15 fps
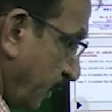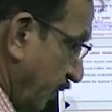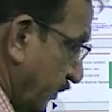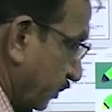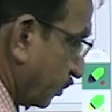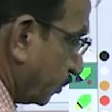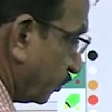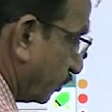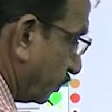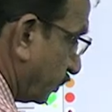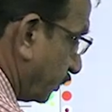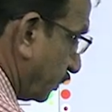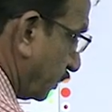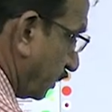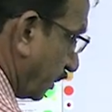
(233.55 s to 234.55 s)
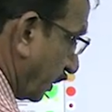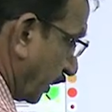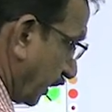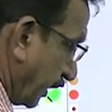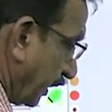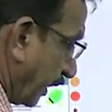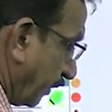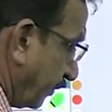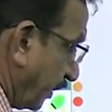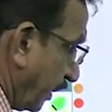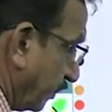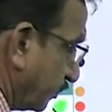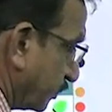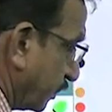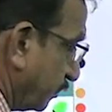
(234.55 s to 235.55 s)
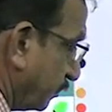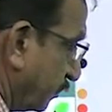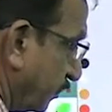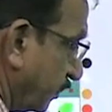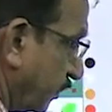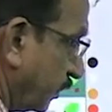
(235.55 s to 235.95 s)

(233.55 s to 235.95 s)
So again I will have some